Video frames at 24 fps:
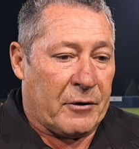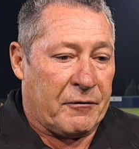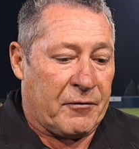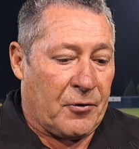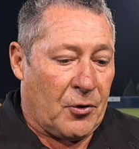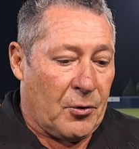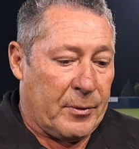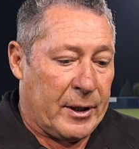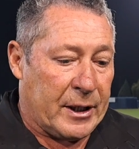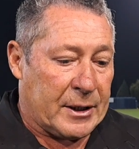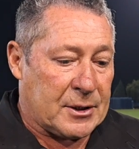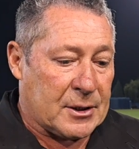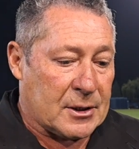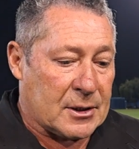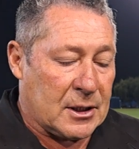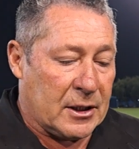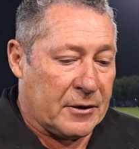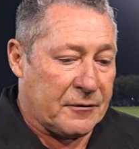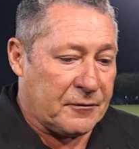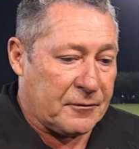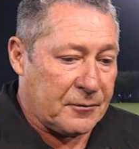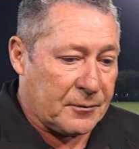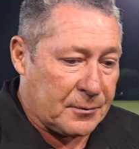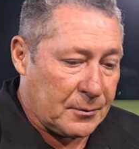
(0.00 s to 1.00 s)
we have four matches
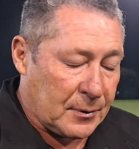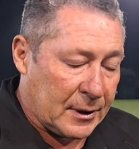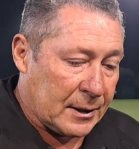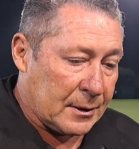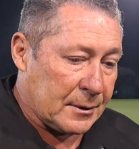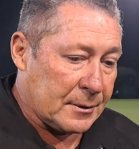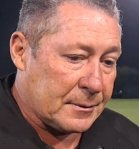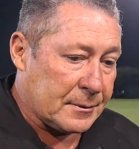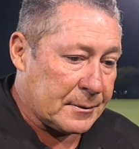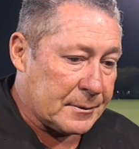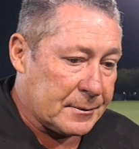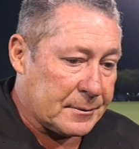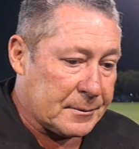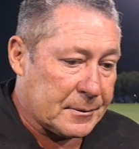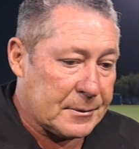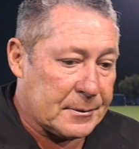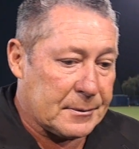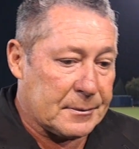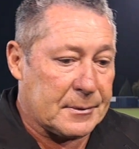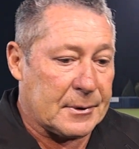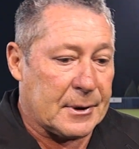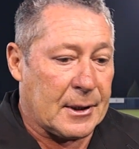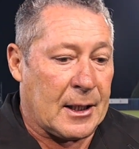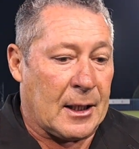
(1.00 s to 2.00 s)
left one
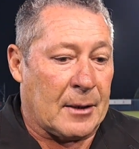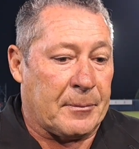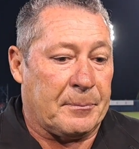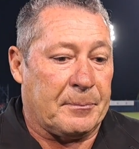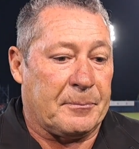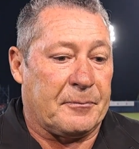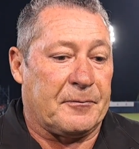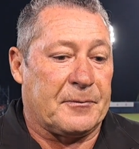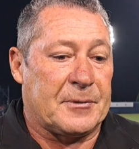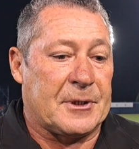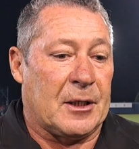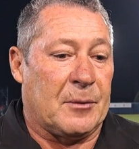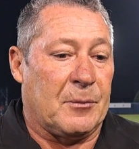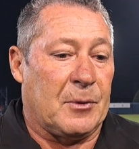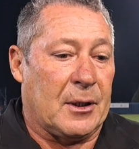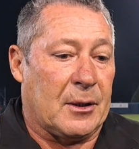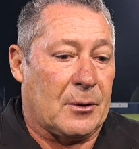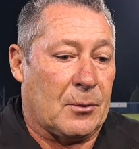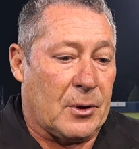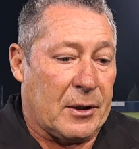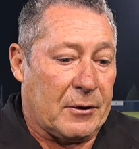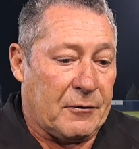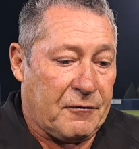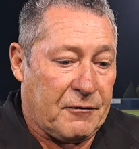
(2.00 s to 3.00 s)
cup semi
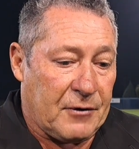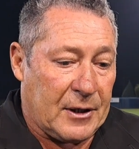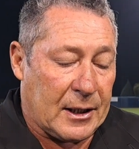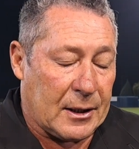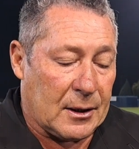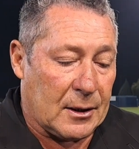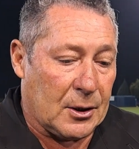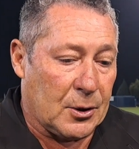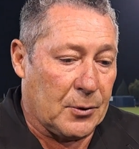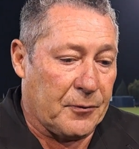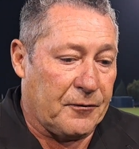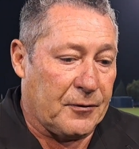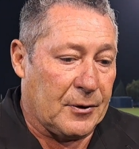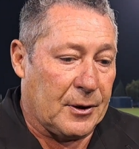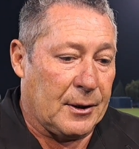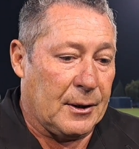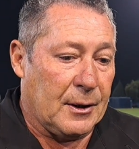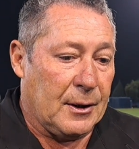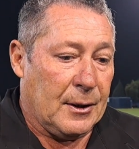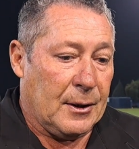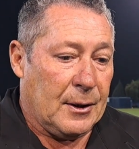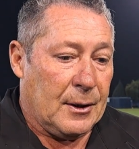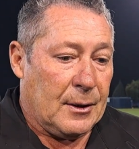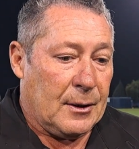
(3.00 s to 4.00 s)
and one final, hopefully,
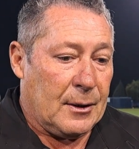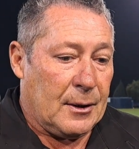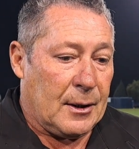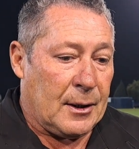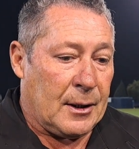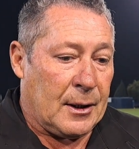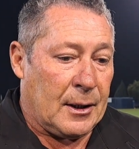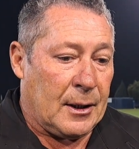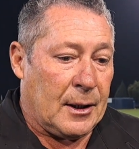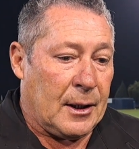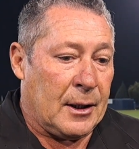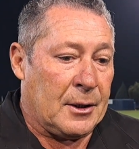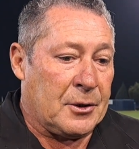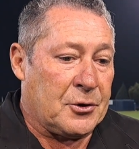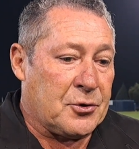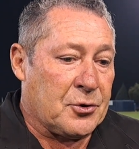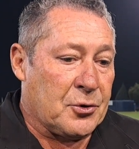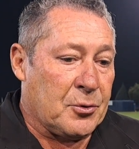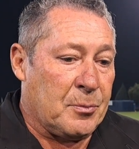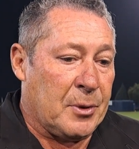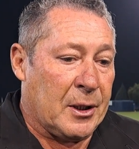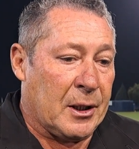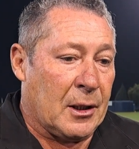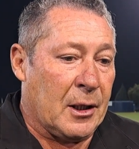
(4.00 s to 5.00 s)
uh, and
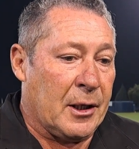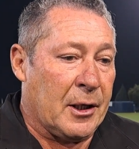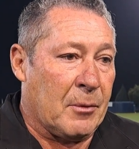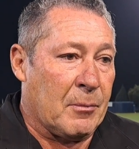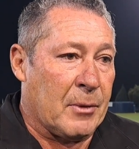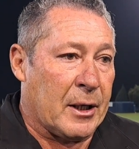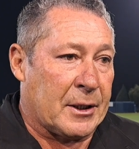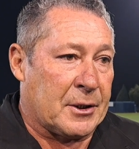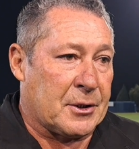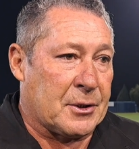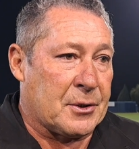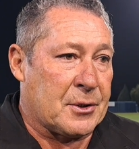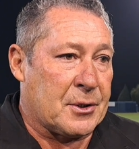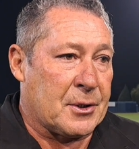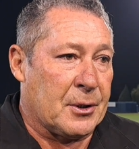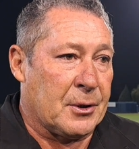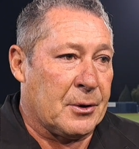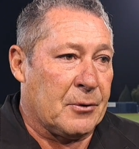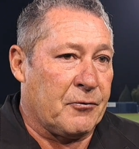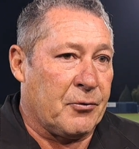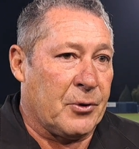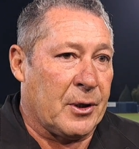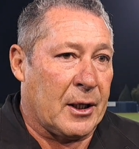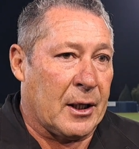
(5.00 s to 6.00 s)
two big league matches.
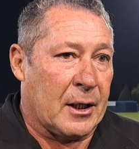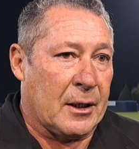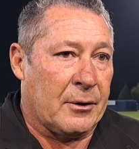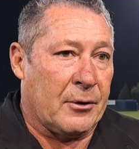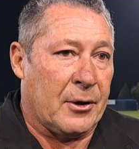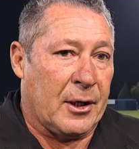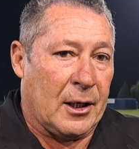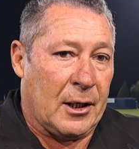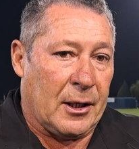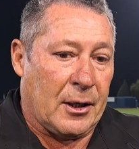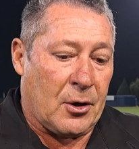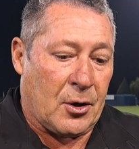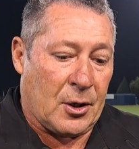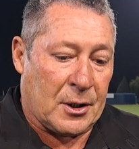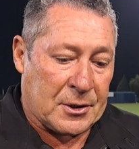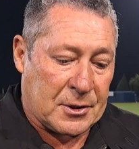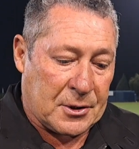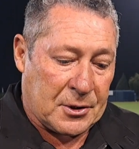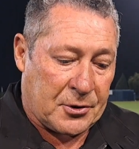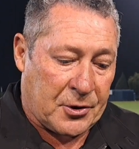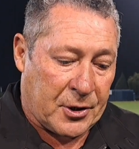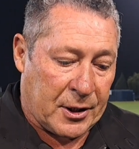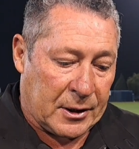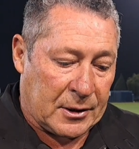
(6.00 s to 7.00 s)
So, if we can really
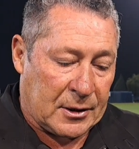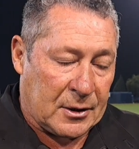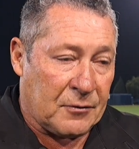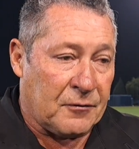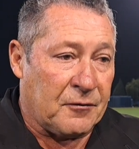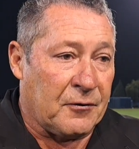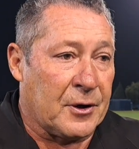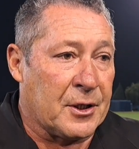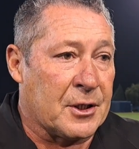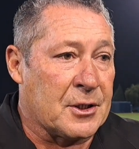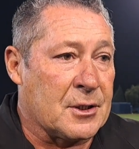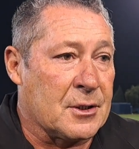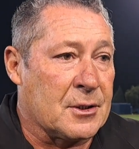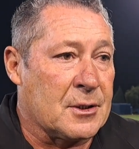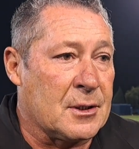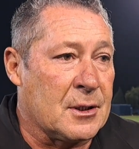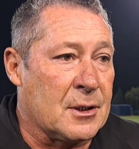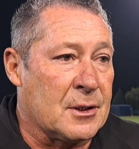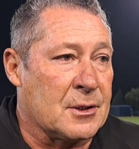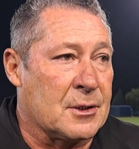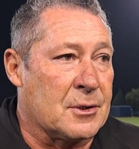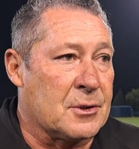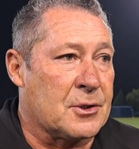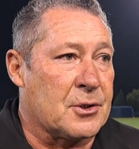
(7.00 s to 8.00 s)
concentrate and finish the
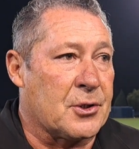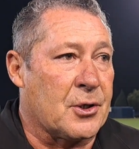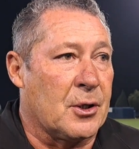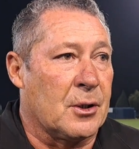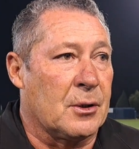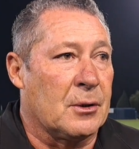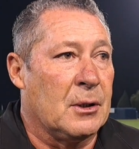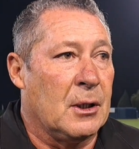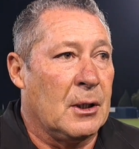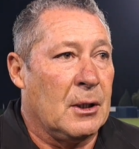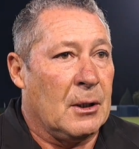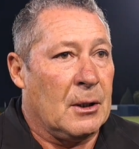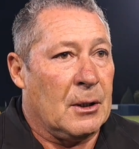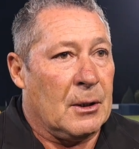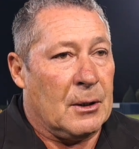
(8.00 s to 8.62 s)
season strong,